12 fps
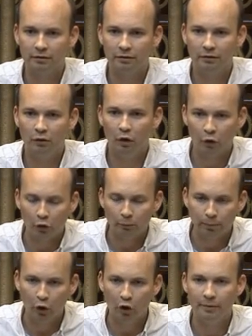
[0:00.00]
of
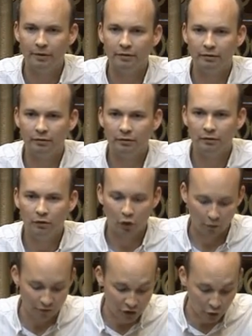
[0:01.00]
unemployment,
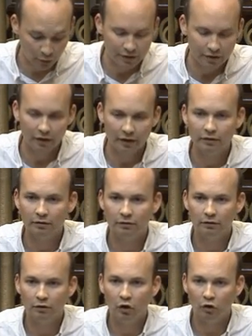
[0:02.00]
of suicide,
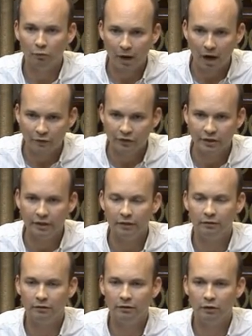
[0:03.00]
of poverty,
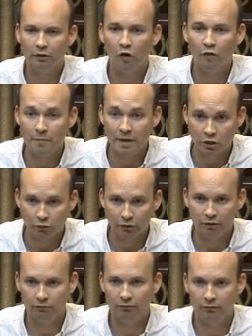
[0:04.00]
of misery
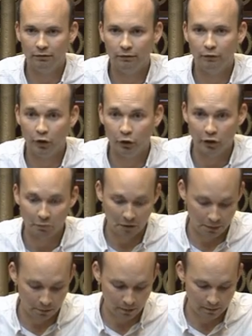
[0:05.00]
for the Greek
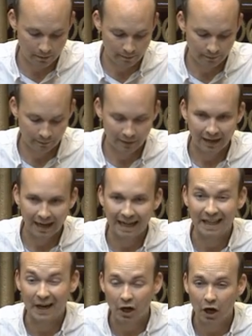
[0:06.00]
people, and
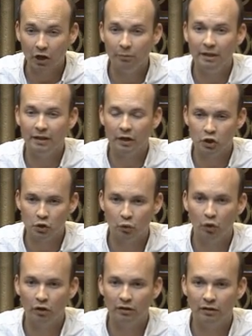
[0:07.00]
an economy that has
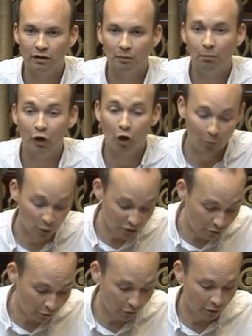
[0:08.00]
shrunk by almost a
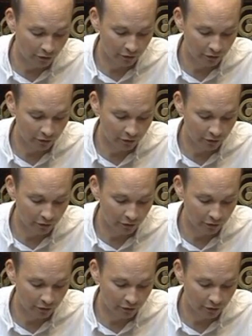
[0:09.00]
third.